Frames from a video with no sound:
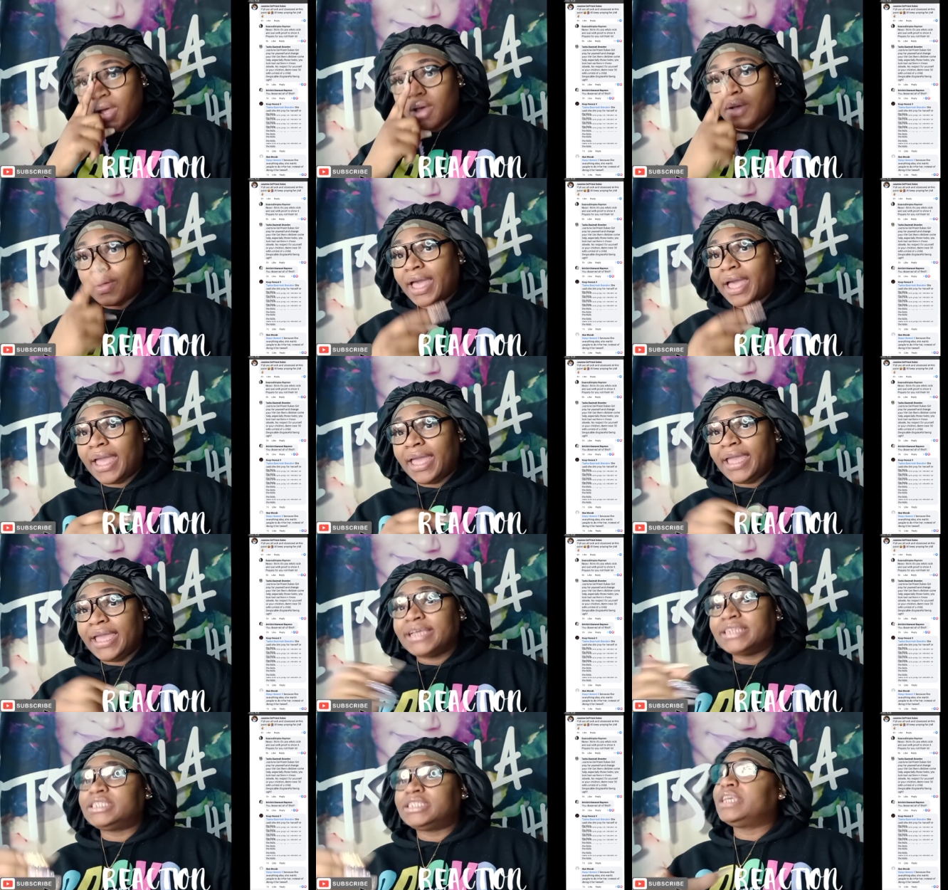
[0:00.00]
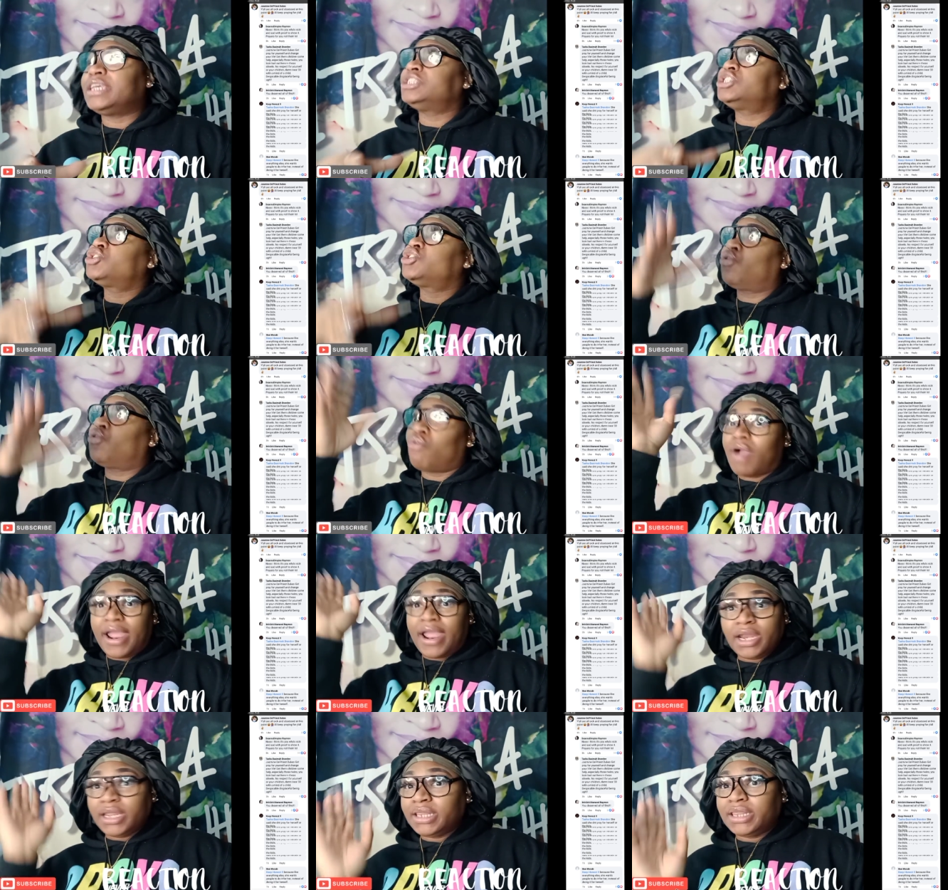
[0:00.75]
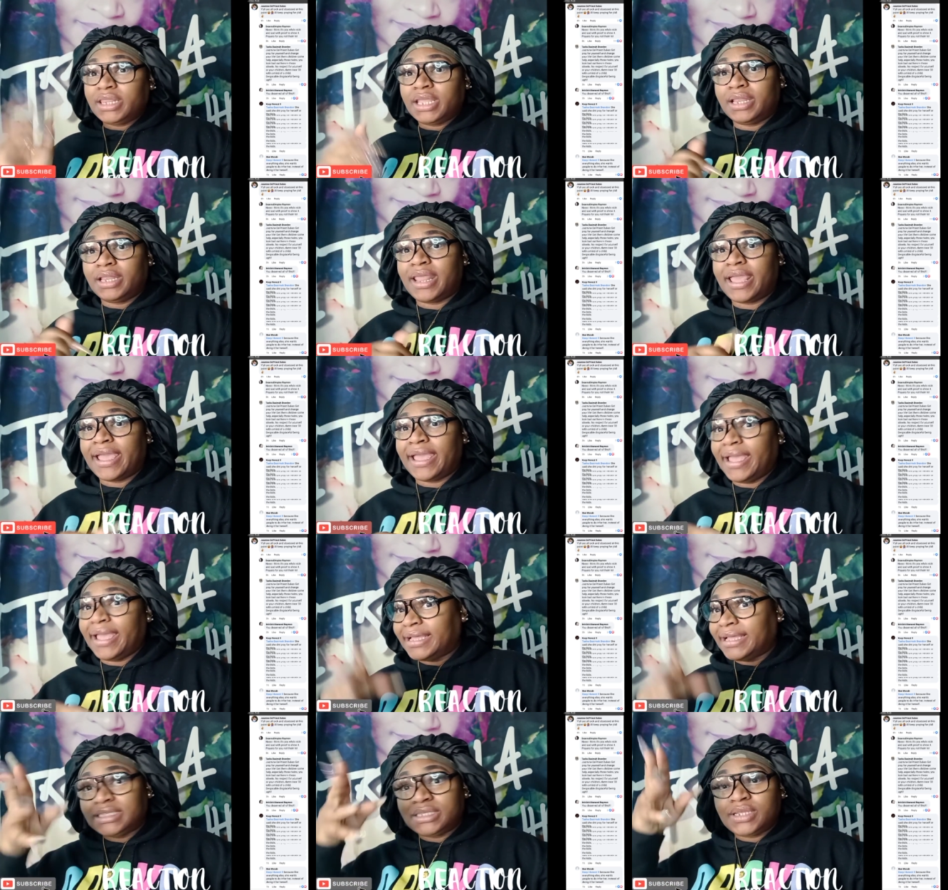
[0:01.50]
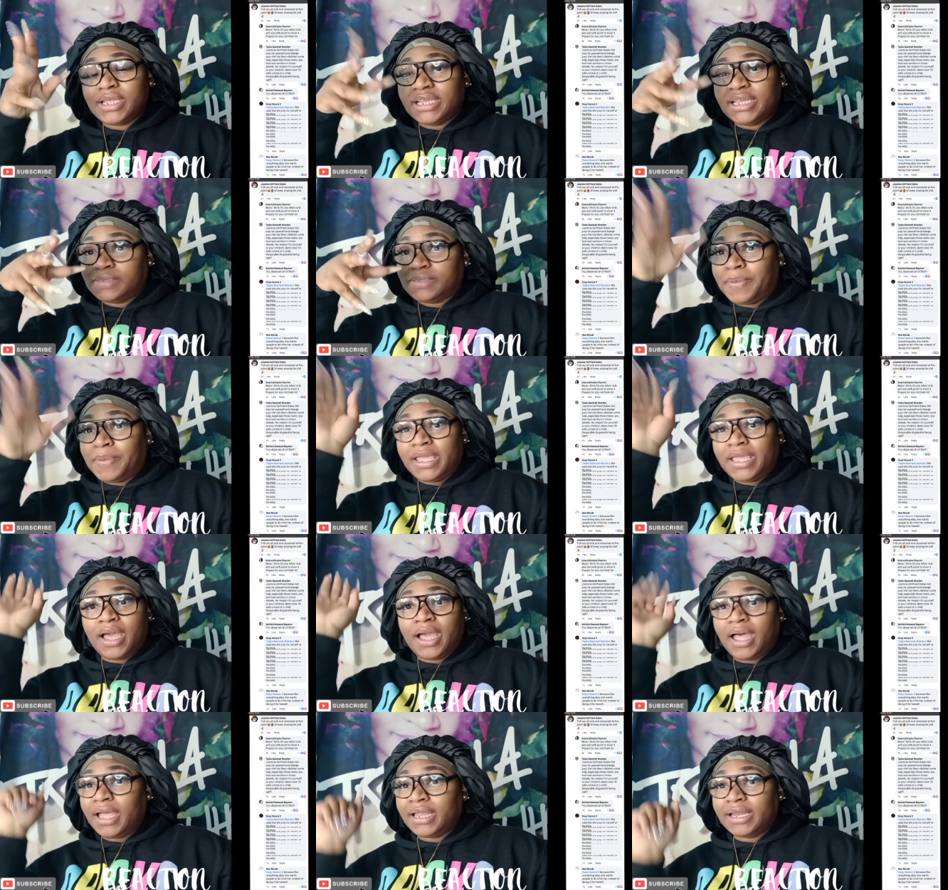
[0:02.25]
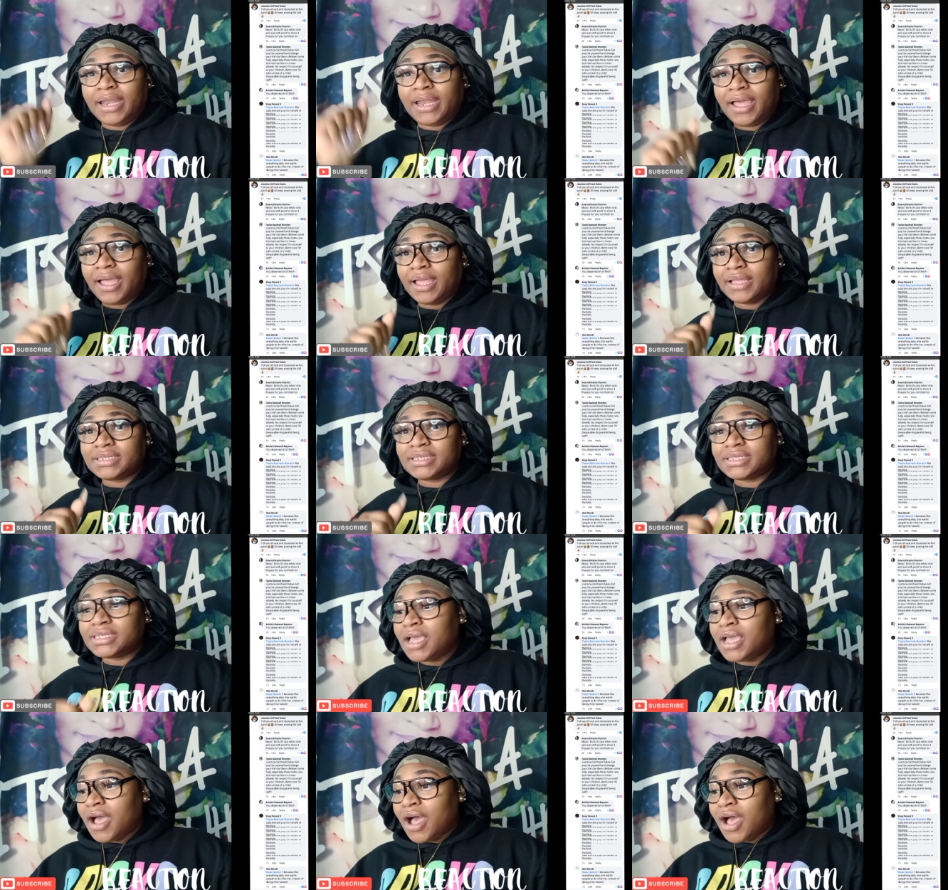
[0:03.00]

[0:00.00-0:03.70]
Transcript: Okay, it's it's greater than that. It's it's beyond us.